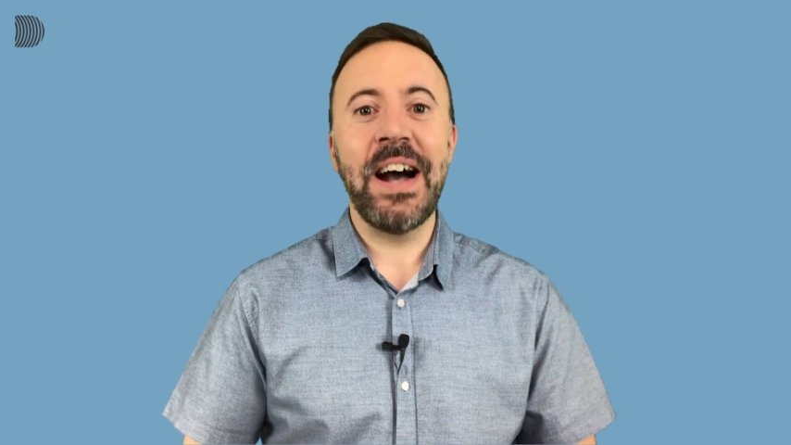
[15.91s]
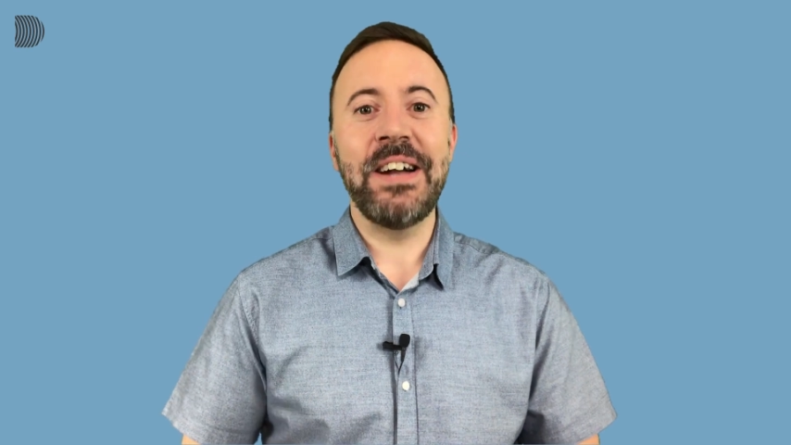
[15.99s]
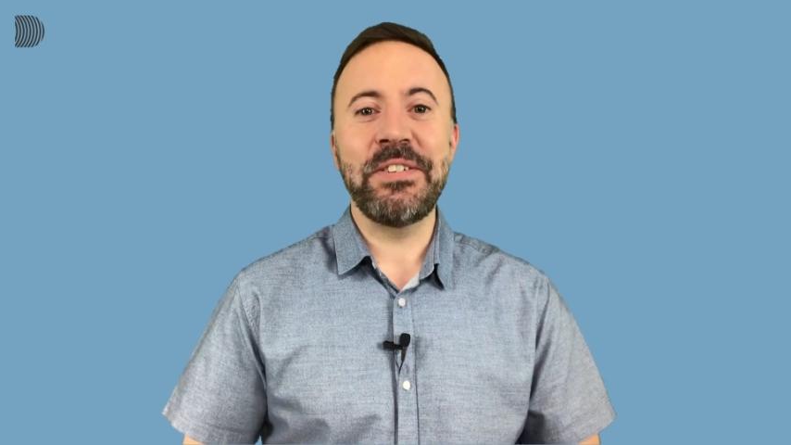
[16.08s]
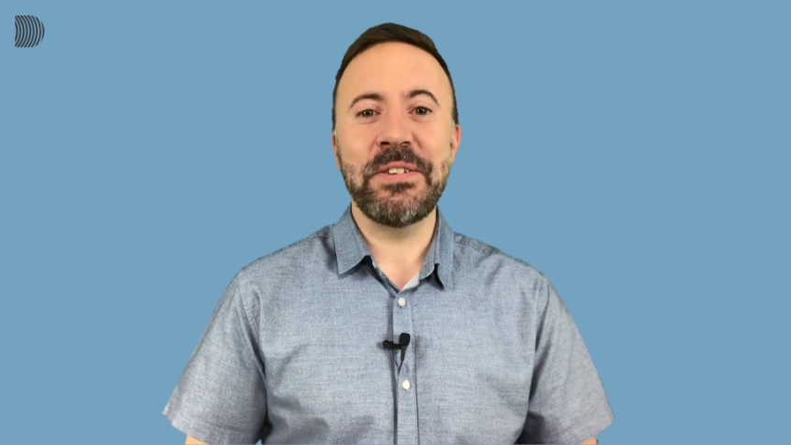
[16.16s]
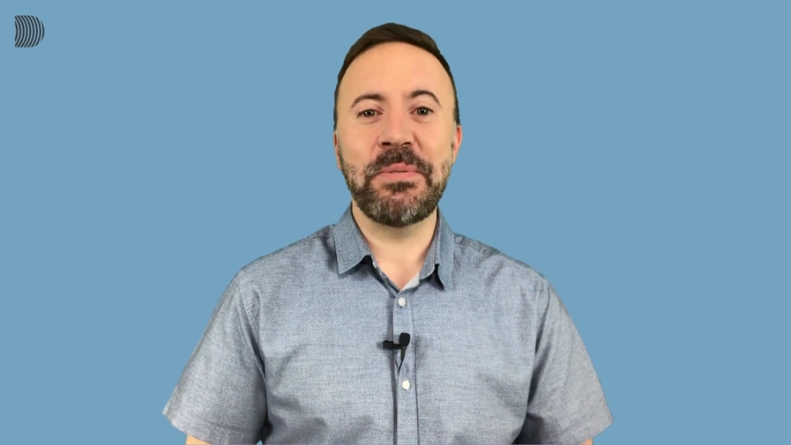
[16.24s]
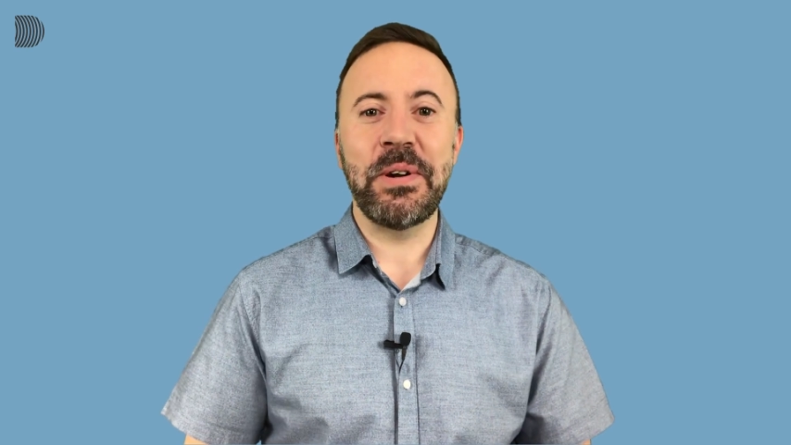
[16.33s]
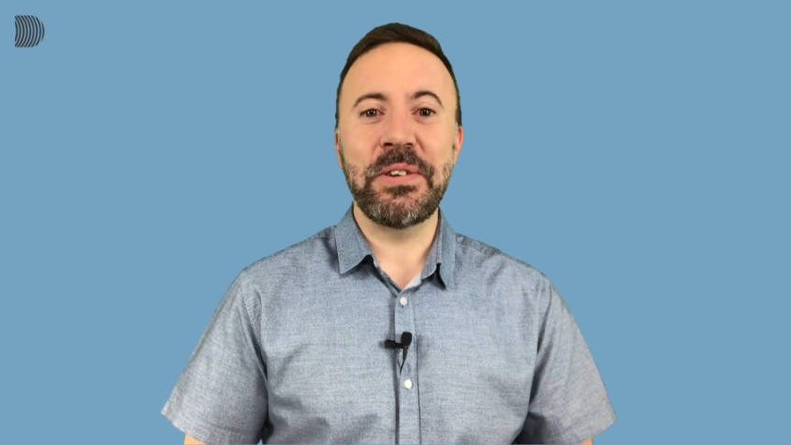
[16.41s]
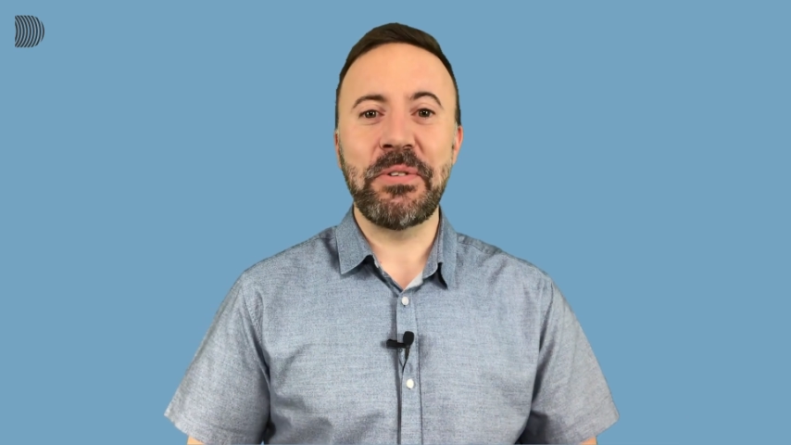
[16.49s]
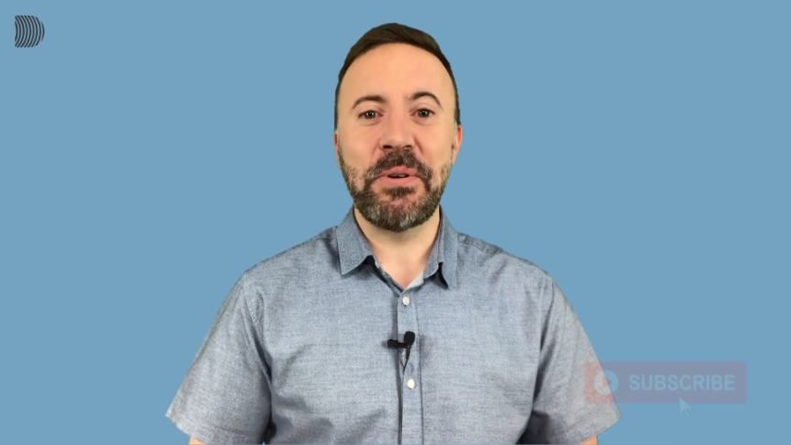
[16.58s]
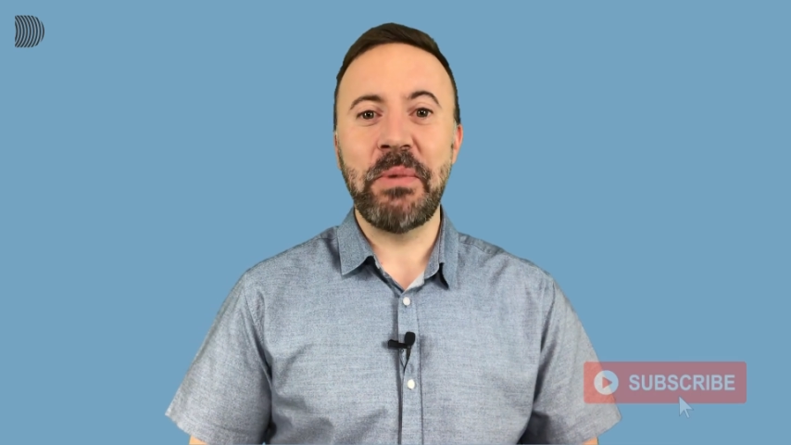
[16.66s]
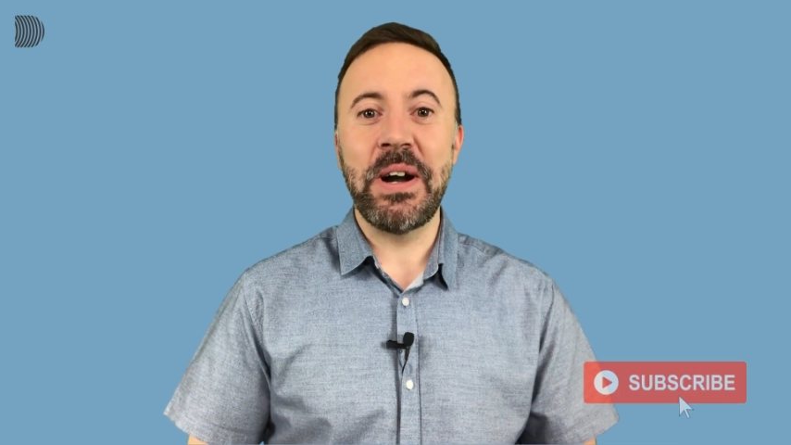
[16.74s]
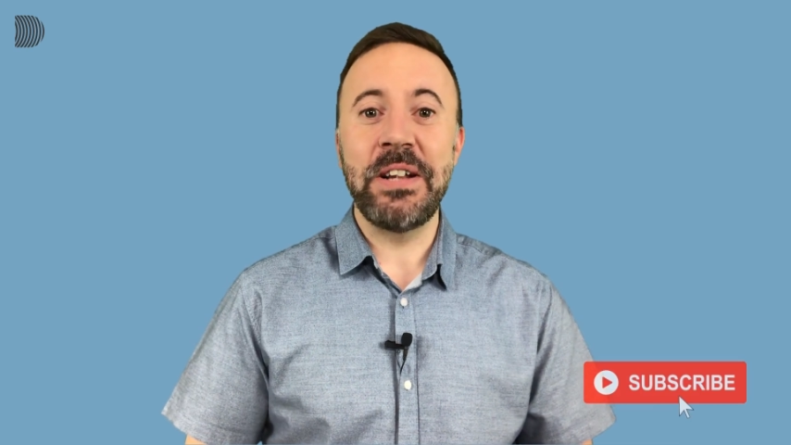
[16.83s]
I just want to
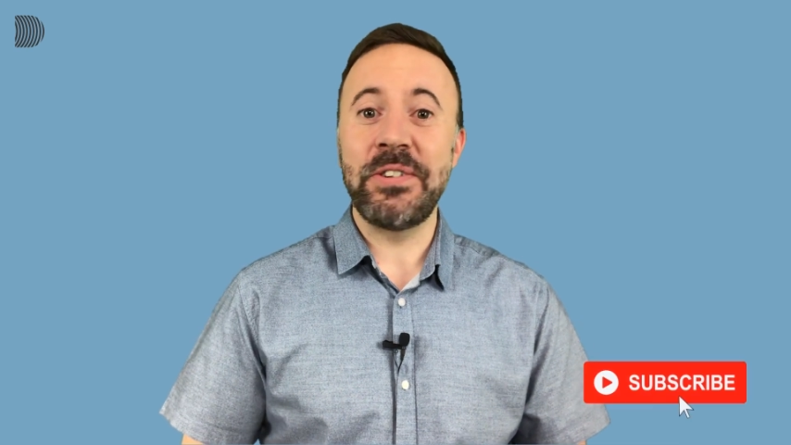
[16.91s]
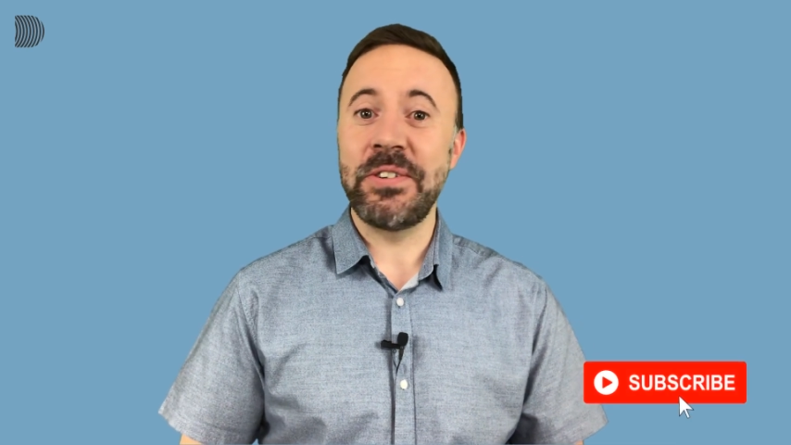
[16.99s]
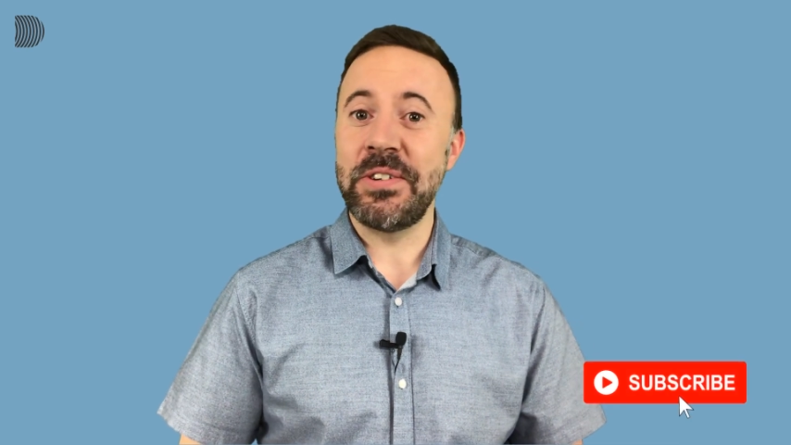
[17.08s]
remind you